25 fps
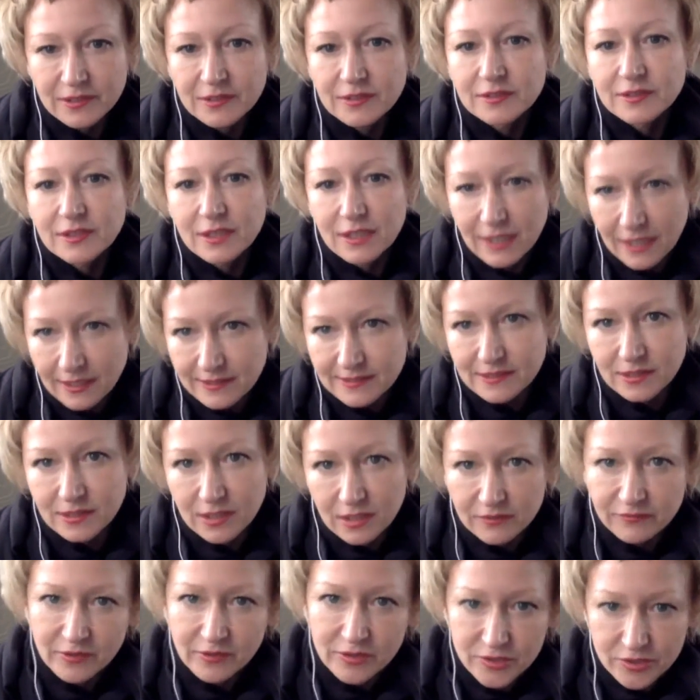in the classical
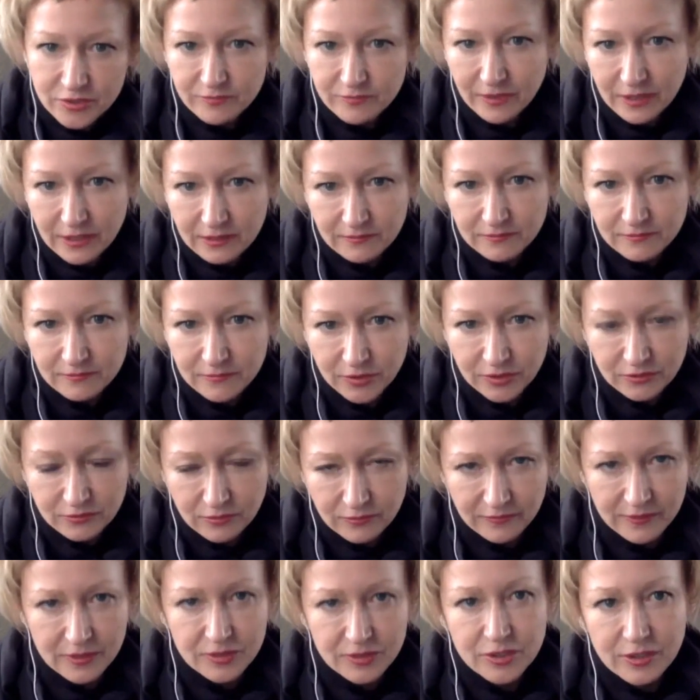venture
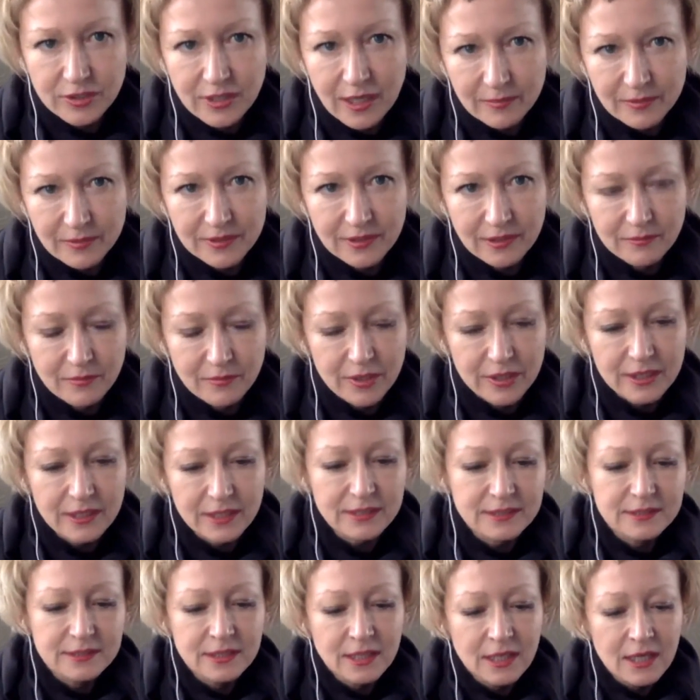capital market.